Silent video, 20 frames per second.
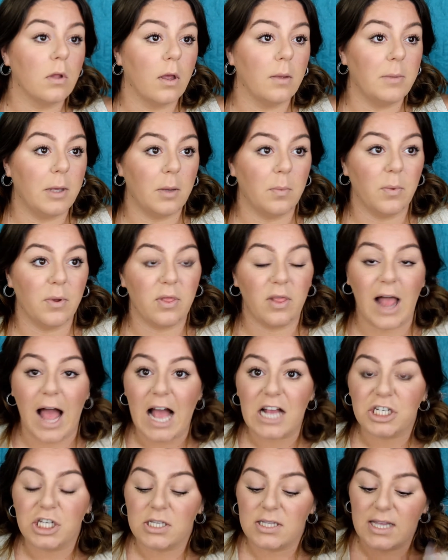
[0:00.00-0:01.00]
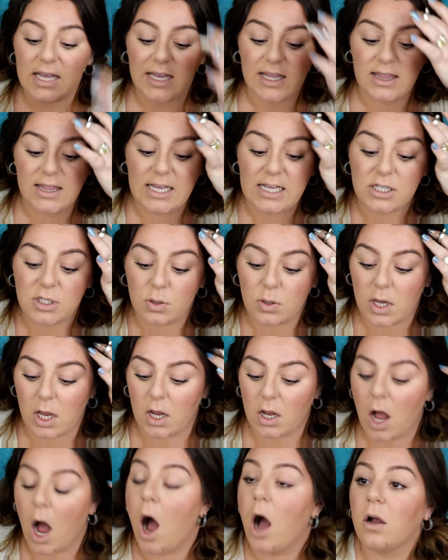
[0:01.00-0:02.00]
I mean, with lashes like these, you
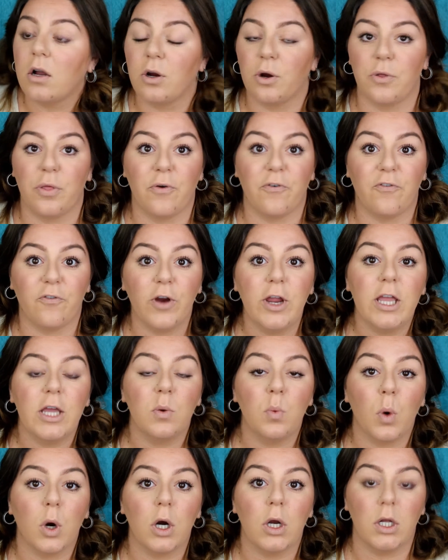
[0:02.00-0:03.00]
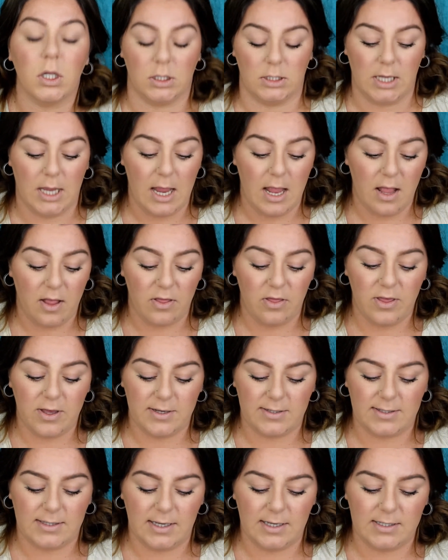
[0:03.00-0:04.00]
can conquer the freaking world.
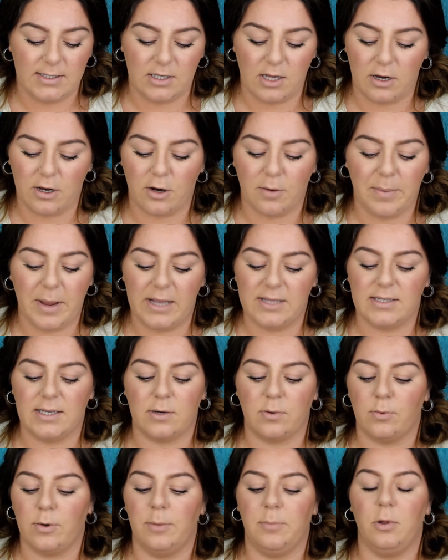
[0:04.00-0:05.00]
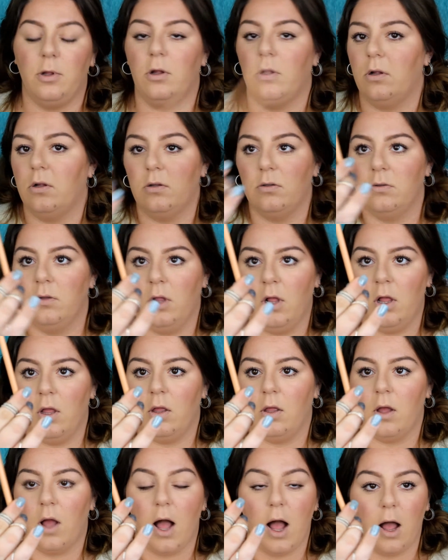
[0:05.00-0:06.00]
This is your basic Rimmel
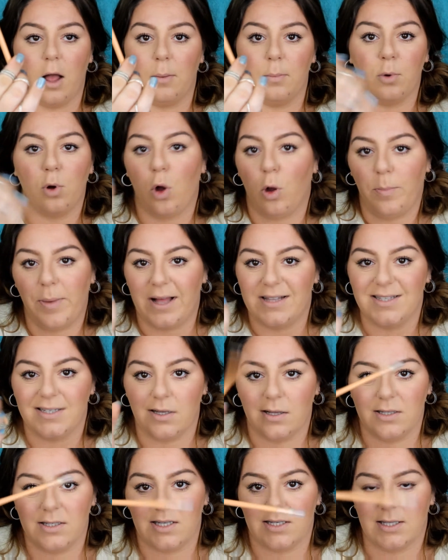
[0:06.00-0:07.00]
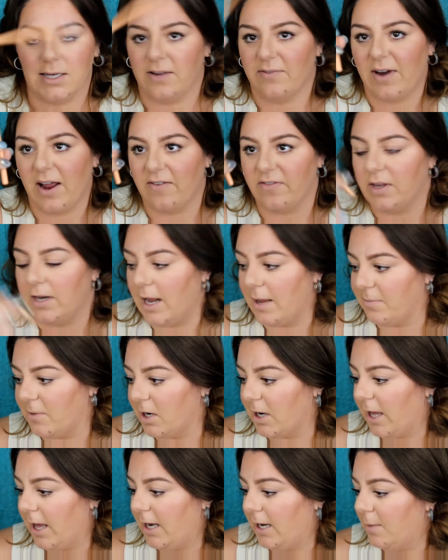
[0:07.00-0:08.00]
kohl pencil. It doesn't even have the name
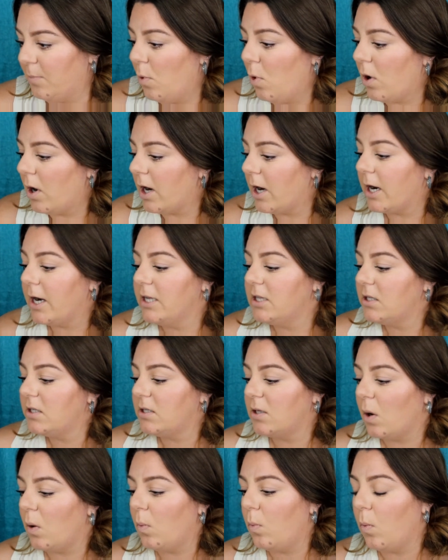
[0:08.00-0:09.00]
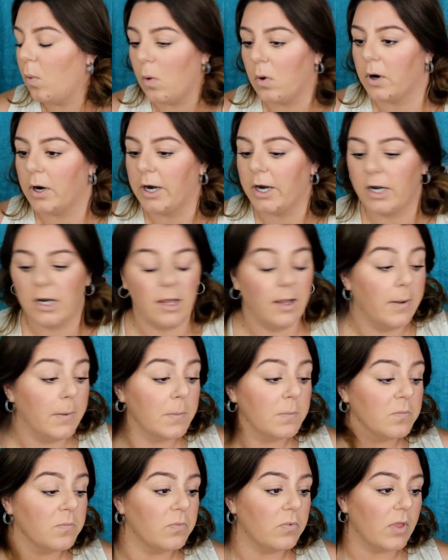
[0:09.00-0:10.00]
on it anymore. It's so worn.
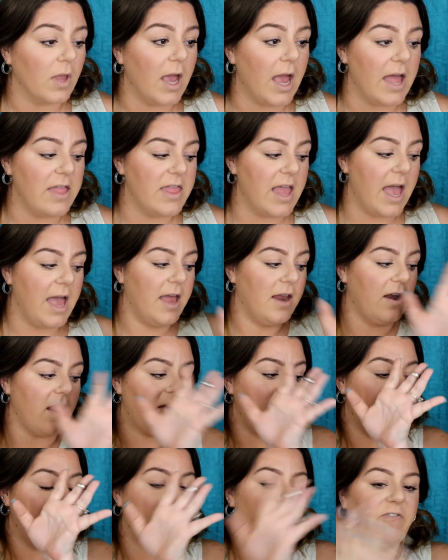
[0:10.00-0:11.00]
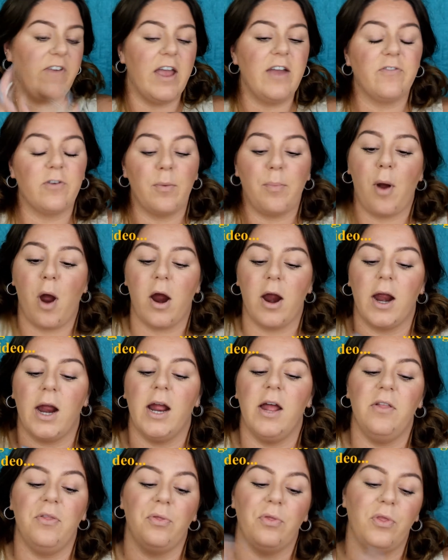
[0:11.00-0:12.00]
And then the favorite
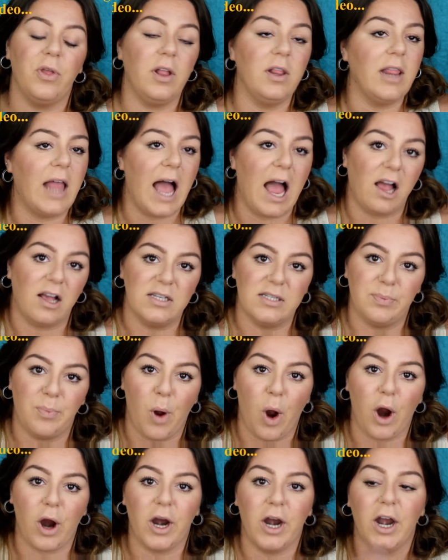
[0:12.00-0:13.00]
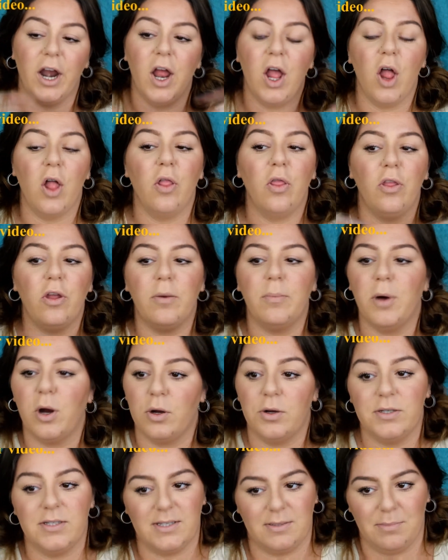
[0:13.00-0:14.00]
part, the last part, the
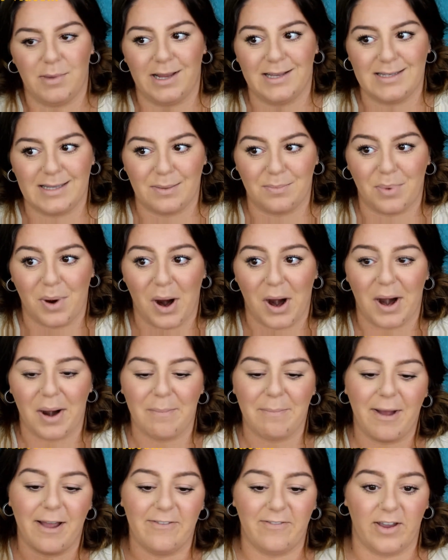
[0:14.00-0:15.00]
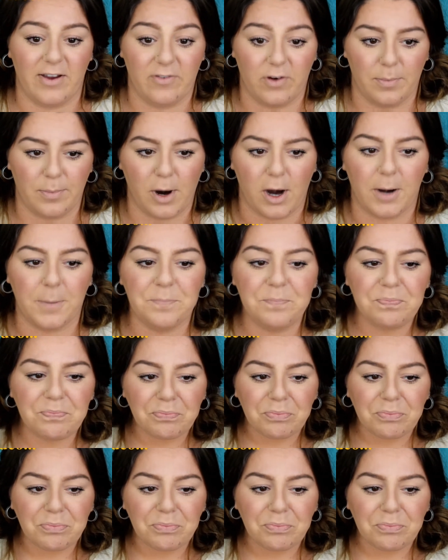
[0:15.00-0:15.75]
most amazing part, my favorite part,